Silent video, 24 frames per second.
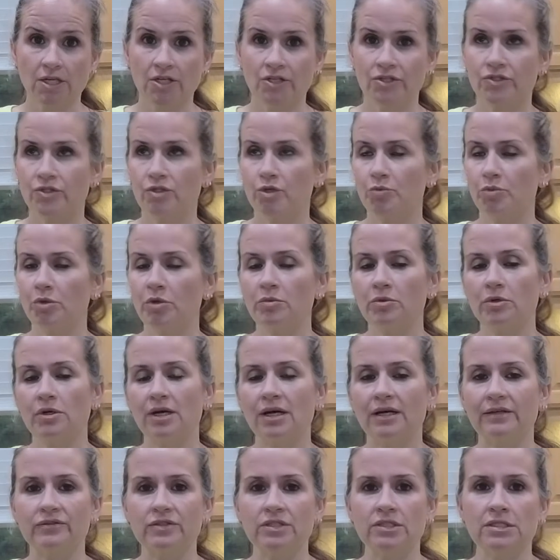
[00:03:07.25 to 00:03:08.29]
So people
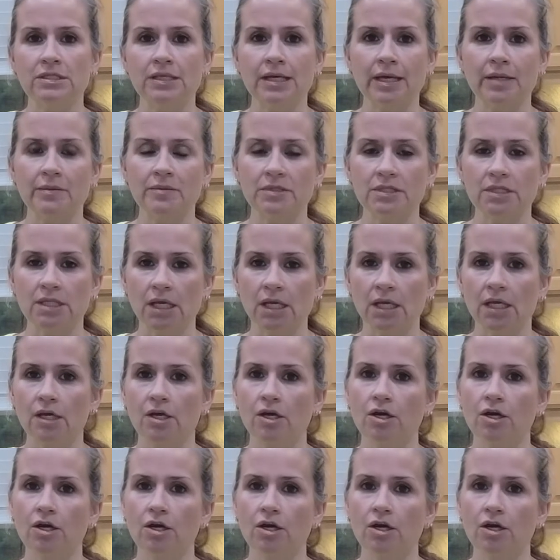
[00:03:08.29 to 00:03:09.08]
oftentimes think,